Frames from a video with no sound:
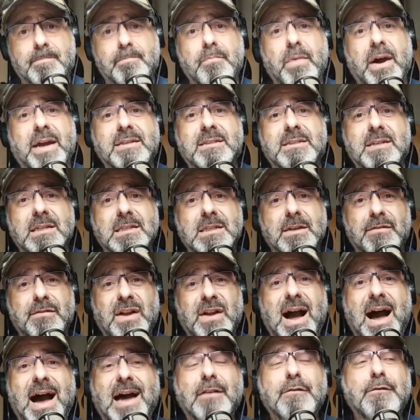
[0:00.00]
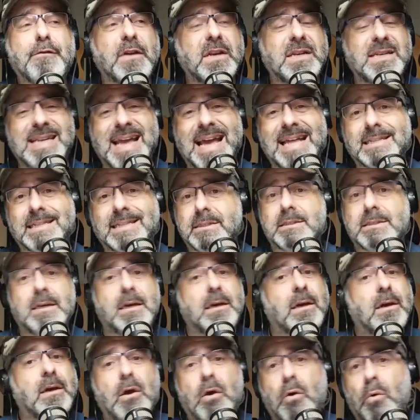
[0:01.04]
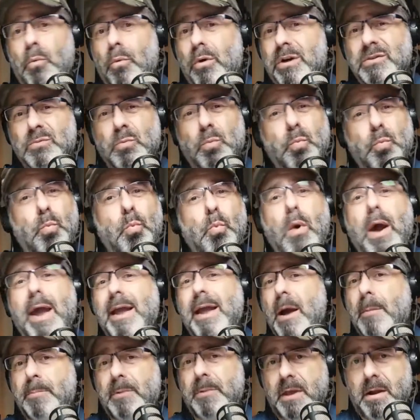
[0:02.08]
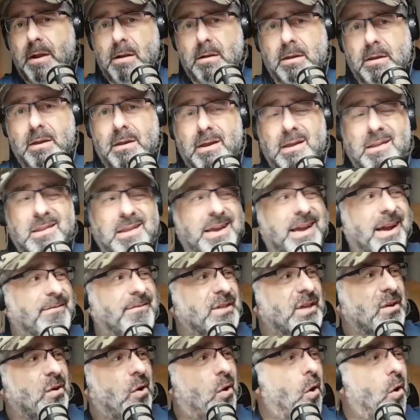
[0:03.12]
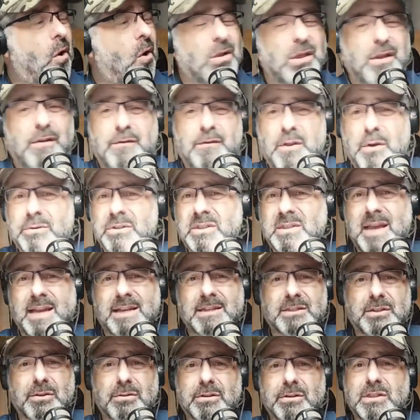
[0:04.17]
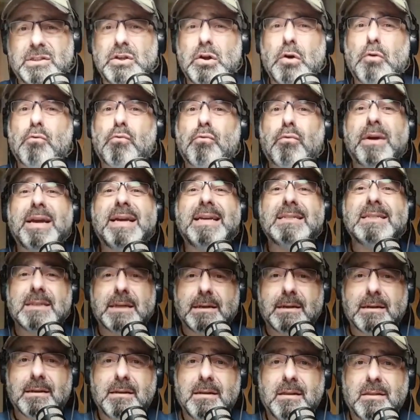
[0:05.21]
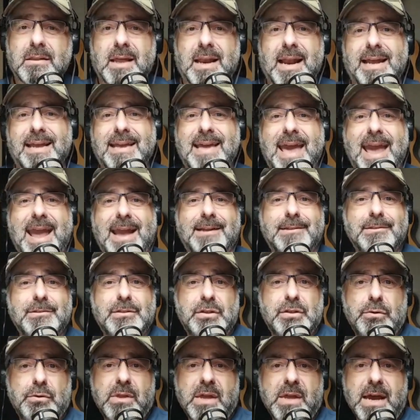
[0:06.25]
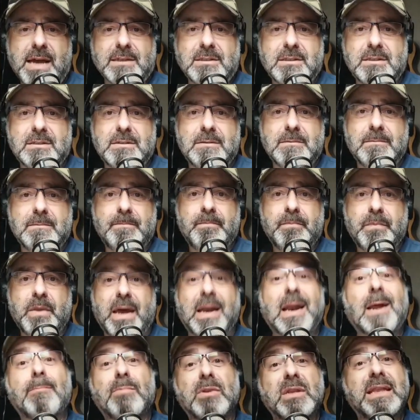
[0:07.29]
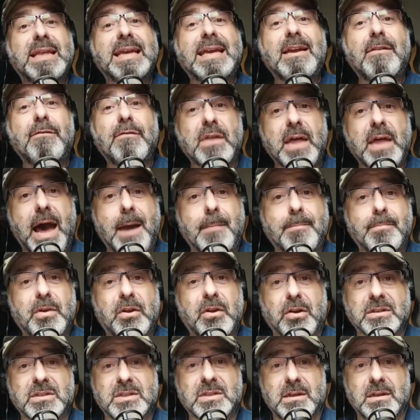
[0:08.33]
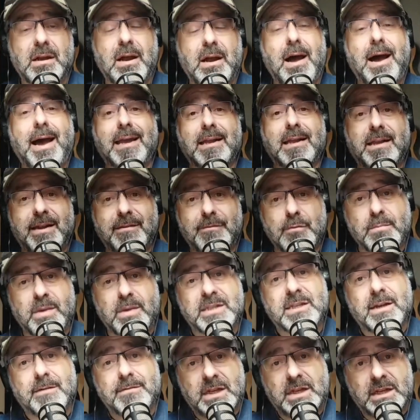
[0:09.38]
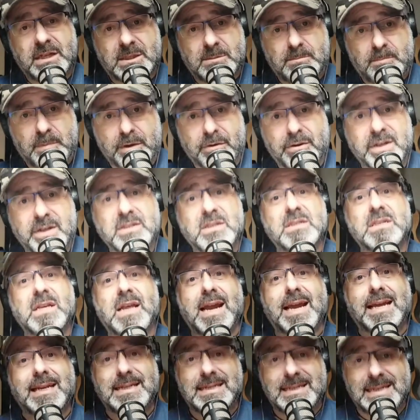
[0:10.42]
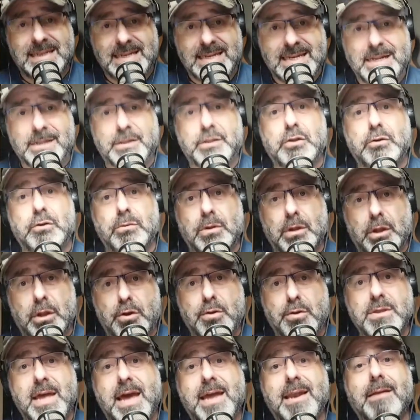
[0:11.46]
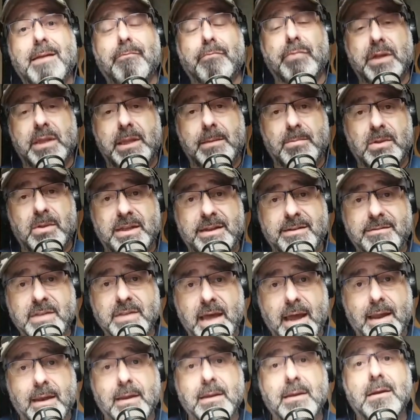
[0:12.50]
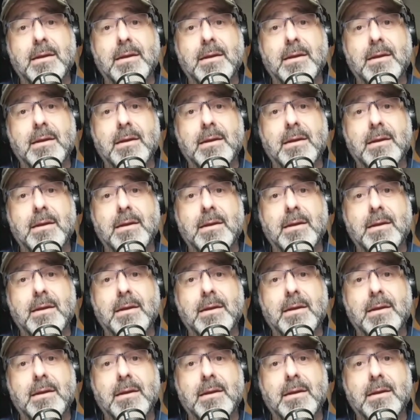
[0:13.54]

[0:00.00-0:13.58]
My sense of confidence was way up here. Like I've done all of those things. So there's no reason that I can't do this. And I believe that because I had given myself the experiences that I needed to learn that and really believe that.